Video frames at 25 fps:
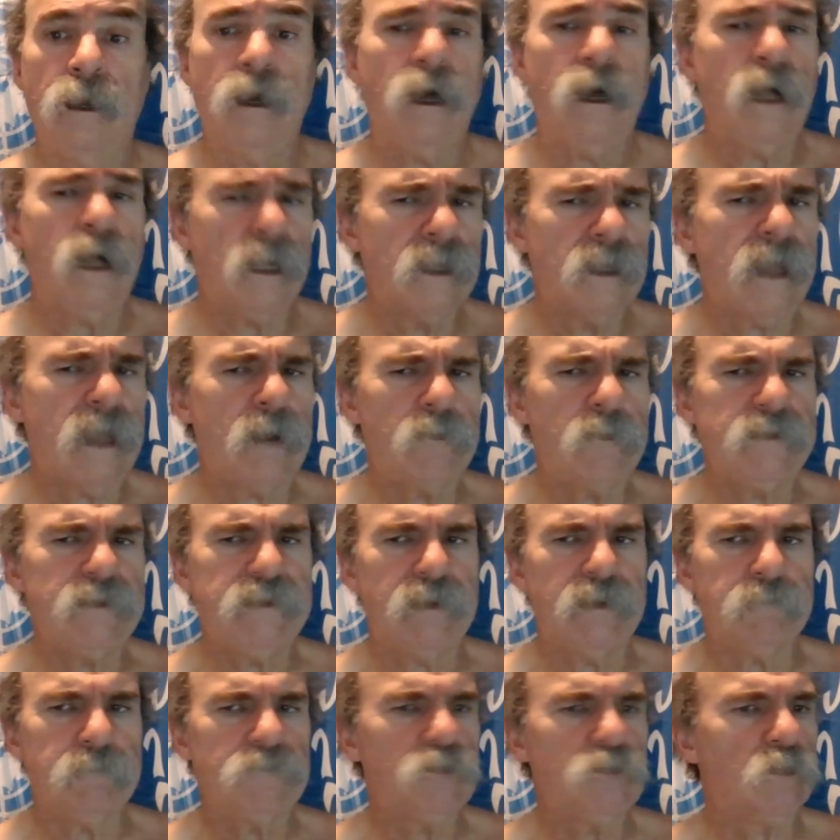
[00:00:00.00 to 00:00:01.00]
allowing
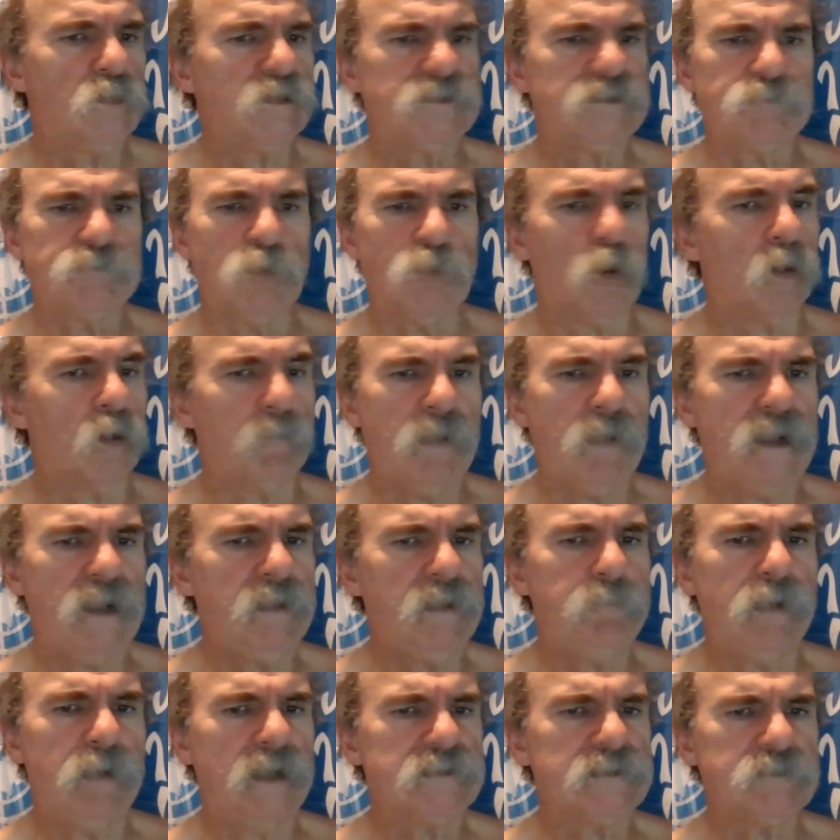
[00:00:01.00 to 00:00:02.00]
them to explore many
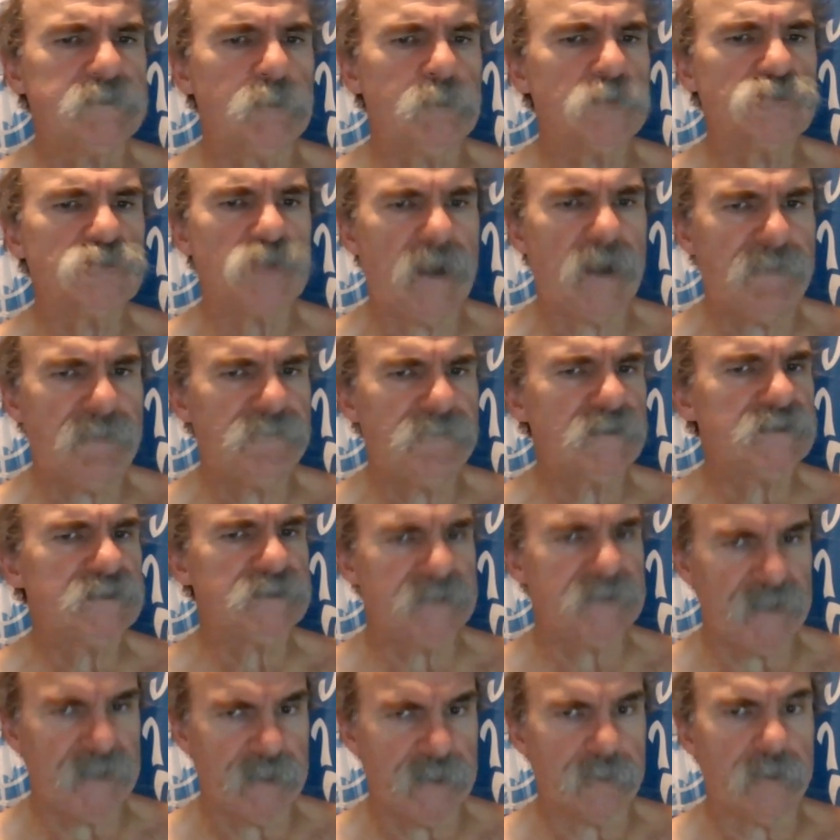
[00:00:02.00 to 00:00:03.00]
possible traffic
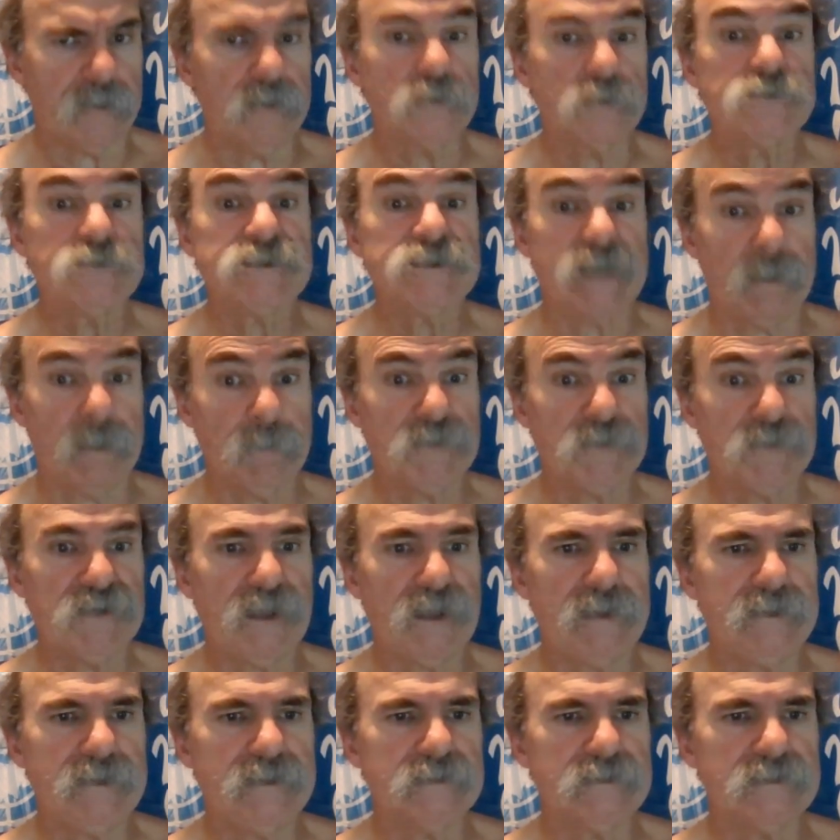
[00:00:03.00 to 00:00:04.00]
scenarios
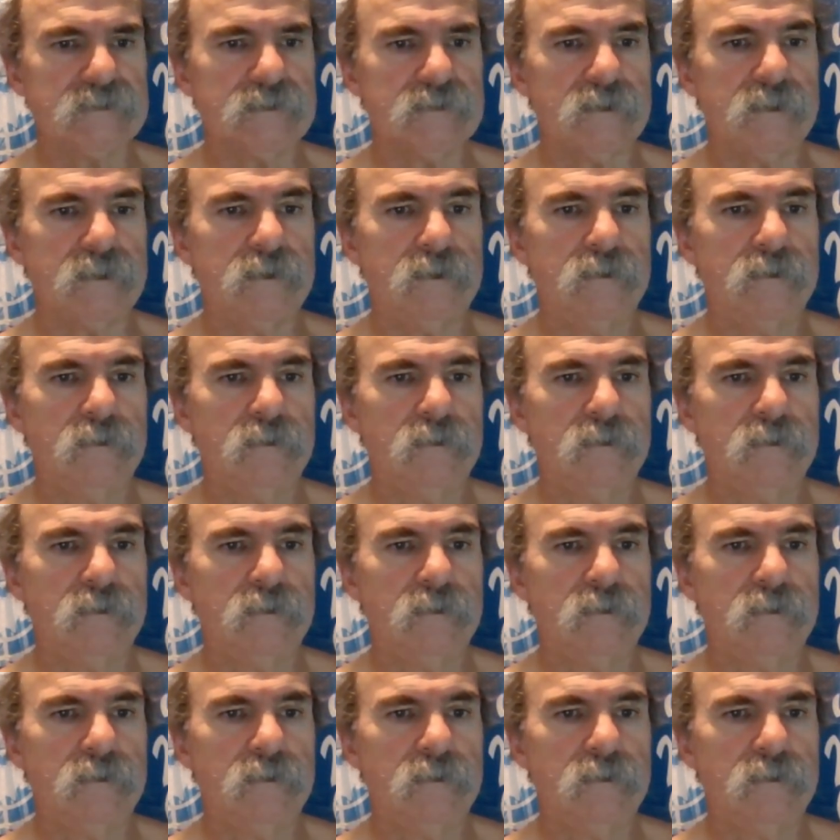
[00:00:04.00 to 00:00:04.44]
simultaneously.